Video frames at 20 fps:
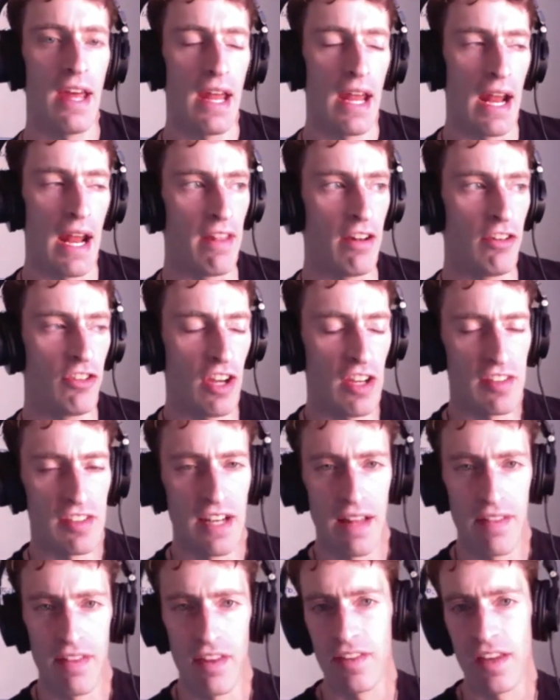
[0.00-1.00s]
And then Jason
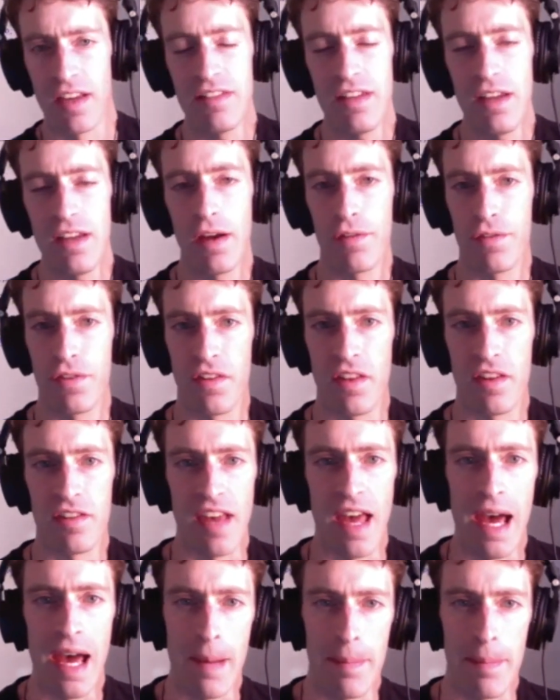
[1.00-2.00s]
had this idea for this
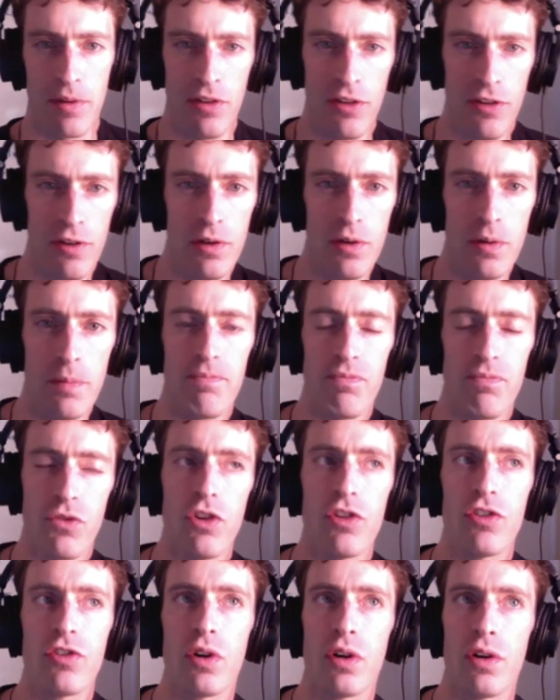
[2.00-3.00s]
app to
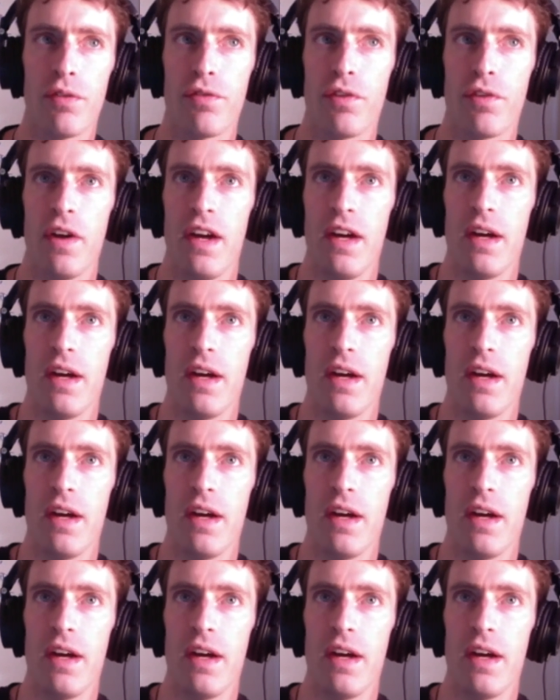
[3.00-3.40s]
sort of